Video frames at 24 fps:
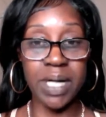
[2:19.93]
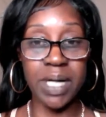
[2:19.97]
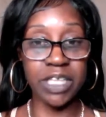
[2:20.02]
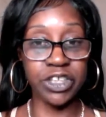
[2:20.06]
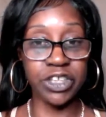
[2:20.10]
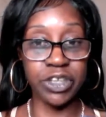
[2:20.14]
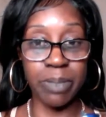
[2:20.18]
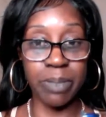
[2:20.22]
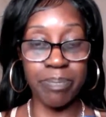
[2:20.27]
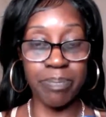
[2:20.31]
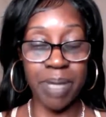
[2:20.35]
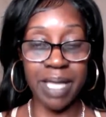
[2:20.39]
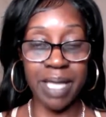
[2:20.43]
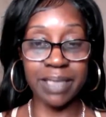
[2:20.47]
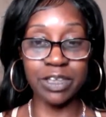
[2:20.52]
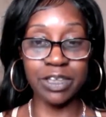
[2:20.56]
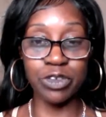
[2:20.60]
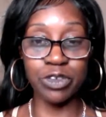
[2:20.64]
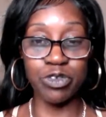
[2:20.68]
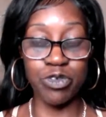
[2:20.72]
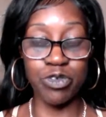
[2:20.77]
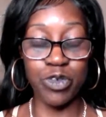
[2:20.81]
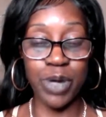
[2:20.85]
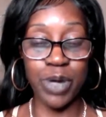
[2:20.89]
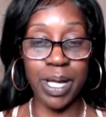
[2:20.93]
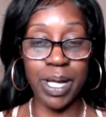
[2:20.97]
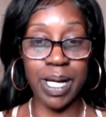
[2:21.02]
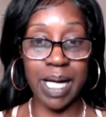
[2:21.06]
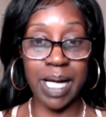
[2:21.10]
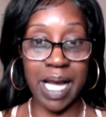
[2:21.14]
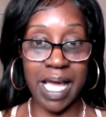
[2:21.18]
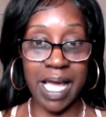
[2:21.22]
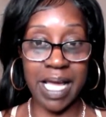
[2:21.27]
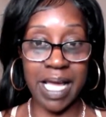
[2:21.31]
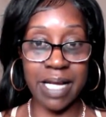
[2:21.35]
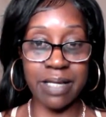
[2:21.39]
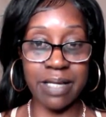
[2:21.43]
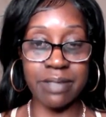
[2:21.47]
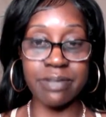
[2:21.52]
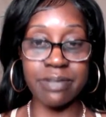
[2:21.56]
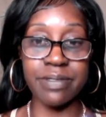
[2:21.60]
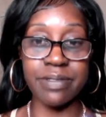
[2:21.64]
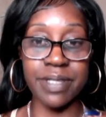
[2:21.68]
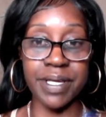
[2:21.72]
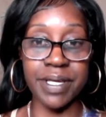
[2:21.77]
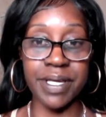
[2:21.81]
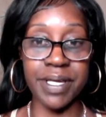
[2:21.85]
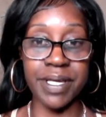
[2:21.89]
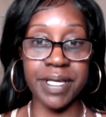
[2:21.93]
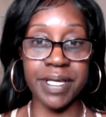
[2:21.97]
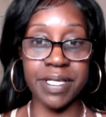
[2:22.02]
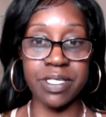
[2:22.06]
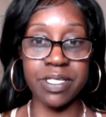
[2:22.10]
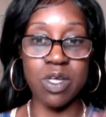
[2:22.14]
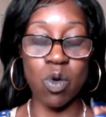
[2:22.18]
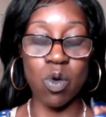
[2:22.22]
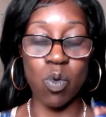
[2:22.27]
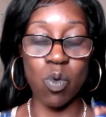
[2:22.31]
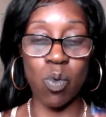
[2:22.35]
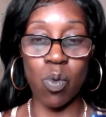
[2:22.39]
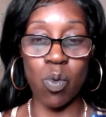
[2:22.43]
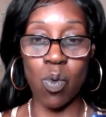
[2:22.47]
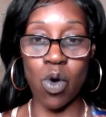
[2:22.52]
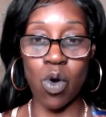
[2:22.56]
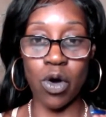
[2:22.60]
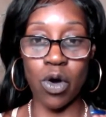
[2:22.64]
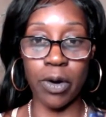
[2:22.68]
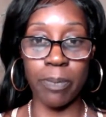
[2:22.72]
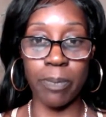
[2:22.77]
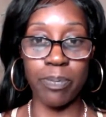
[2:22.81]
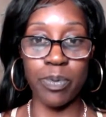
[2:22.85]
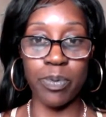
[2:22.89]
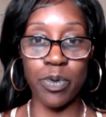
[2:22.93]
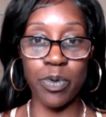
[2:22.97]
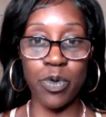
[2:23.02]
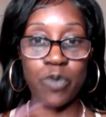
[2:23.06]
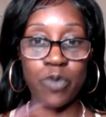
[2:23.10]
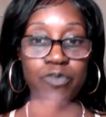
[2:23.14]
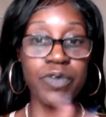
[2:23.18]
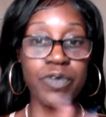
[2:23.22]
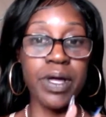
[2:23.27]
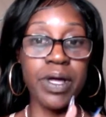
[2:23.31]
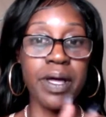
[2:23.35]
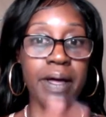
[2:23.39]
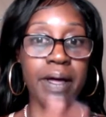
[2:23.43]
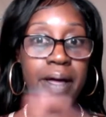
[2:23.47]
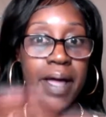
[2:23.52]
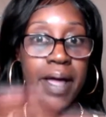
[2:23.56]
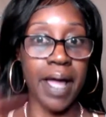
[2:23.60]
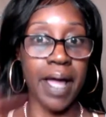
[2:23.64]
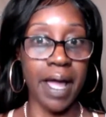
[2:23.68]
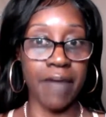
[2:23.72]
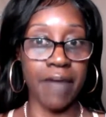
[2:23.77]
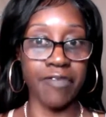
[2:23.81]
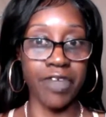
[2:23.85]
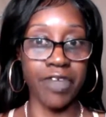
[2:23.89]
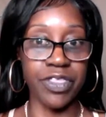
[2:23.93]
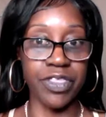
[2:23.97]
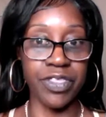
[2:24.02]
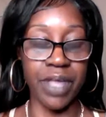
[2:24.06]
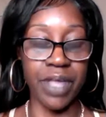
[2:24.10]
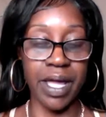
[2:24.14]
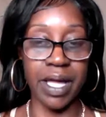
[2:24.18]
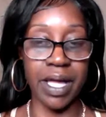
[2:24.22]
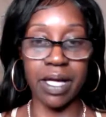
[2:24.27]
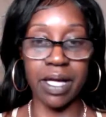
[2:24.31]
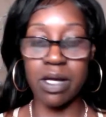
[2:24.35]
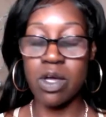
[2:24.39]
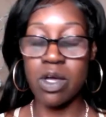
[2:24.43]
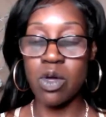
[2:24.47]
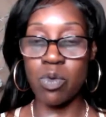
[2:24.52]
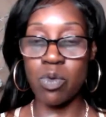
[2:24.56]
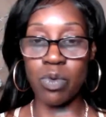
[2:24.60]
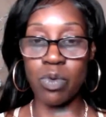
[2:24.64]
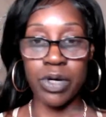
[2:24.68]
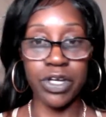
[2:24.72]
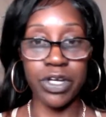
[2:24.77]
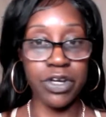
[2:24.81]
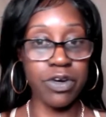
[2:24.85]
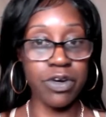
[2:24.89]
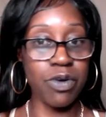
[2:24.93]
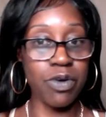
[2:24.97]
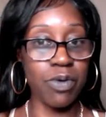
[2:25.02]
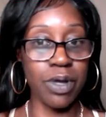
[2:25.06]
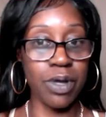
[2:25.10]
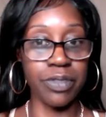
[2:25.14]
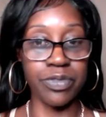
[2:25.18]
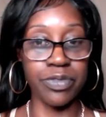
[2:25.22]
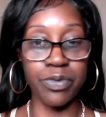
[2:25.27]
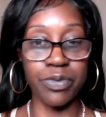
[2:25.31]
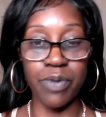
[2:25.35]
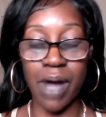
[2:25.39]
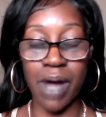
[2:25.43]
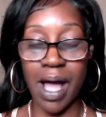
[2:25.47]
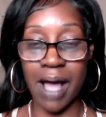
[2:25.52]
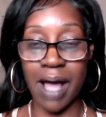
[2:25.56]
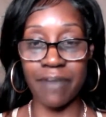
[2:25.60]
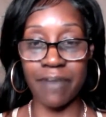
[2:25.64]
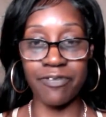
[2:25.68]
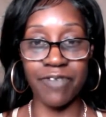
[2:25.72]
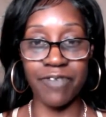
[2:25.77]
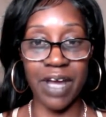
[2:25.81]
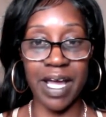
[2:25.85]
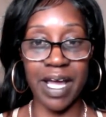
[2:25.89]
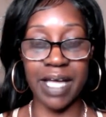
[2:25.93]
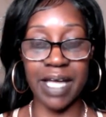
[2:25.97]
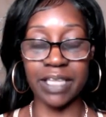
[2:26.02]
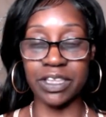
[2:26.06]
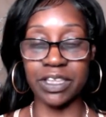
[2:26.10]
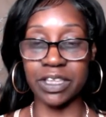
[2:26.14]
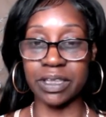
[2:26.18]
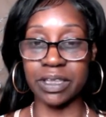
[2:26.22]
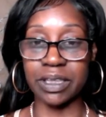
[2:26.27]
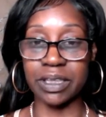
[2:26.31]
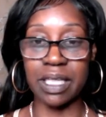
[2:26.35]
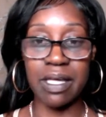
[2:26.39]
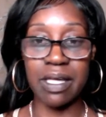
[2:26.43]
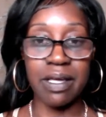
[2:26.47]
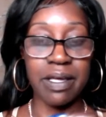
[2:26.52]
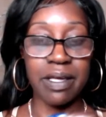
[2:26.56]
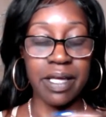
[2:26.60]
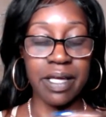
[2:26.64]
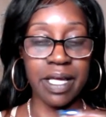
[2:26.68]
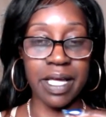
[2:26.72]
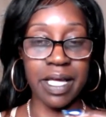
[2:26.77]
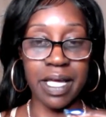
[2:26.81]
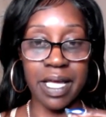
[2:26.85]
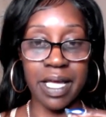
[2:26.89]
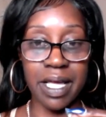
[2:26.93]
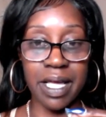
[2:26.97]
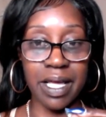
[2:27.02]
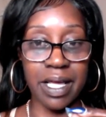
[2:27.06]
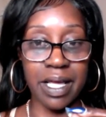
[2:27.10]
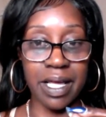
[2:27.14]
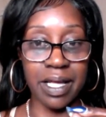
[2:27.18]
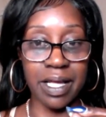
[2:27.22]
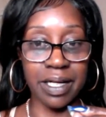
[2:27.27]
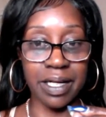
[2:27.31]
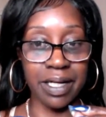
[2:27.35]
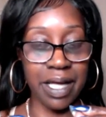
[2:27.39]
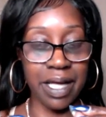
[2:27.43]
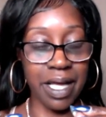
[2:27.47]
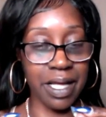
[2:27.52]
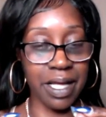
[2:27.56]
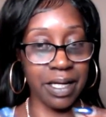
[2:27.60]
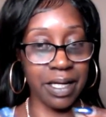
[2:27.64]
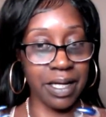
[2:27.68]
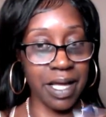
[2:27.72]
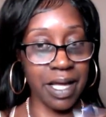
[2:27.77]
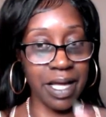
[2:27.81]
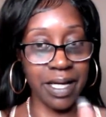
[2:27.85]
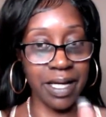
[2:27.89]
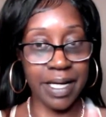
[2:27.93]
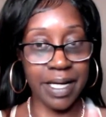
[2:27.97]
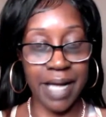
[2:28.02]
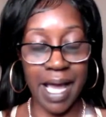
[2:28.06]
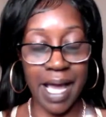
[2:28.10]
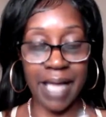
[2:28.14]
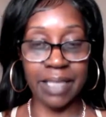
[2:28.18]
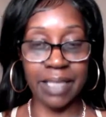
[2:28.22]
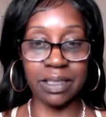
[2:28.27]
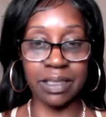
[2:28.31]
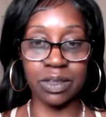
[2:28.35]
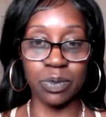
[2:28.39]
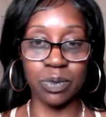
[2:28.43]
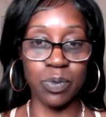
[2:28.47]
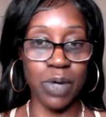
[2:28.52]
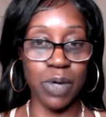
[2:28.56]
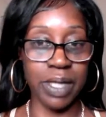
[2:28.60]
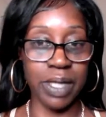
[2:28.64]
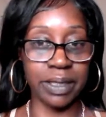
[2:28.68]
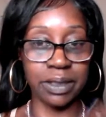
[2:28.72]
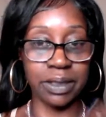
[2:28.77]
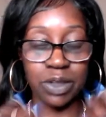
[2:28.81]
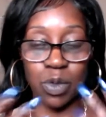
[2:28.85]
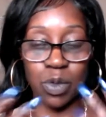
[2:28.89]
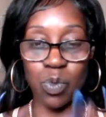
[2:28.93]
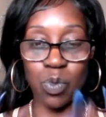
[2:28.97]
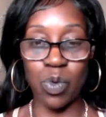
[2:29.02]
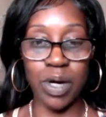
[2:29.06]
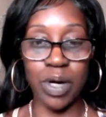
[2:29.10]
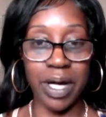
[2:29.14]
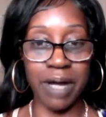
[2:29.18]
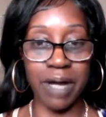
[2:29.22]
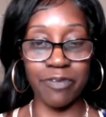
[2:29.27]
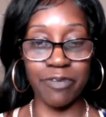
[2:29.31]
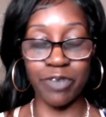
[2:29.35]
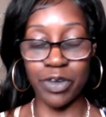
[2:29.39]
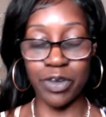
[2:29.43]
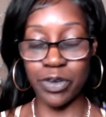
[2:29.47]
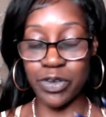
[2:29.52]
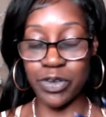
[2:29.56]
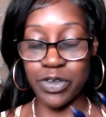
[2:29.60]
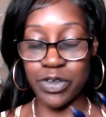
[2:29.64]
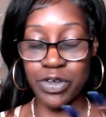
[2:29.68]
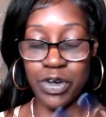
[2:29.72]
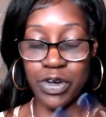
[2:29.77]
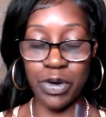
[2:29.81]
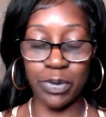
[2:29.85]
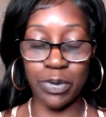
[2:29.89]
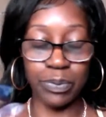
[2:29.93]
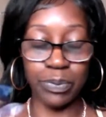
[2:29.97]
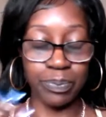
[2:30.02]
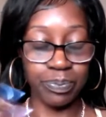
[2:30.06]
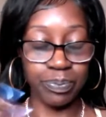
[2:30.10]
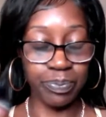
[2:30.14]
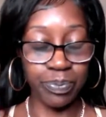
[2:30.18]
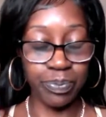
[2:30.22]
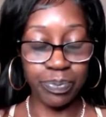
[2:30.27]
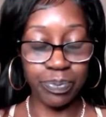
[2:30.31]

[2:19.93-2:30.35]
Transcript: but your best friend, ladies, is waterproof everything. When you're going through hot flashes and, and, and night sweats or whatever, you know,